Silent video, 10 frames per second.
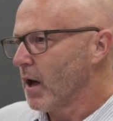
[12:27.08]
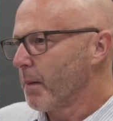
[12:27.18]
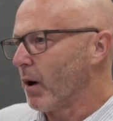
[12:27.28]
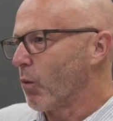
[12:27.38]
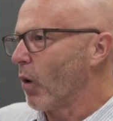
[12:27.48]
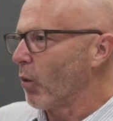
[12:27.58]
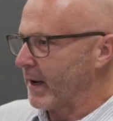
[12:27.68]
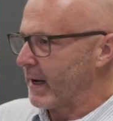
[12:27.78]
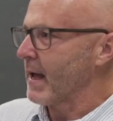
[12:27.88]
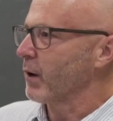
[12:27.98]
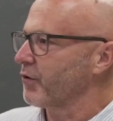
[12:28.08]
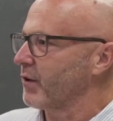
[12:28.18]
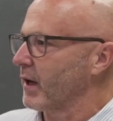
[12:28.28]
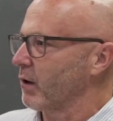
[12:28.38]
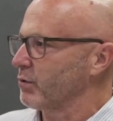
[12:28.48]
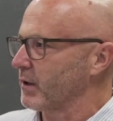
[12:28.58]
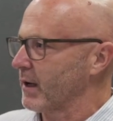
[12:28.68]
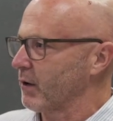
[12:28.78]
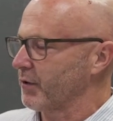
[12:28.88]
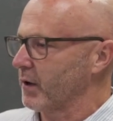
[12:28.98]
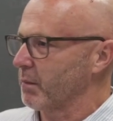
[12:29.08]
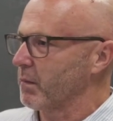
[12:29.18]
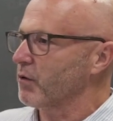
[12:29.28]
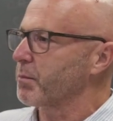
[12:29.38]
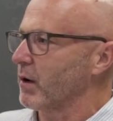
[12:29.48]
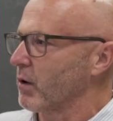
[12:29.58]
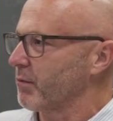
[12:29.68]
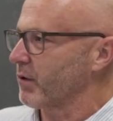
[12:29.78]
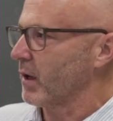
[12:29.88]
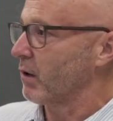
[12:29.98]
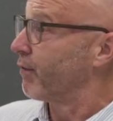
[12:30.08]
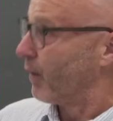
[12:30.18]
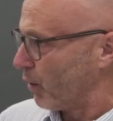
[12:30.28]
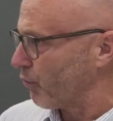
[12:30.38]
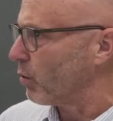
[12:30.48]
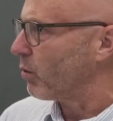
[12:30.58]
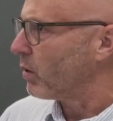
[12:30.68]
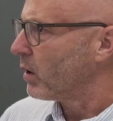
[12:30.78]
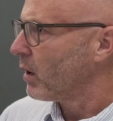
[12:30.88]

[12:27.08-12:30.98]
but what we're now seeing is much bigger uptake of virtual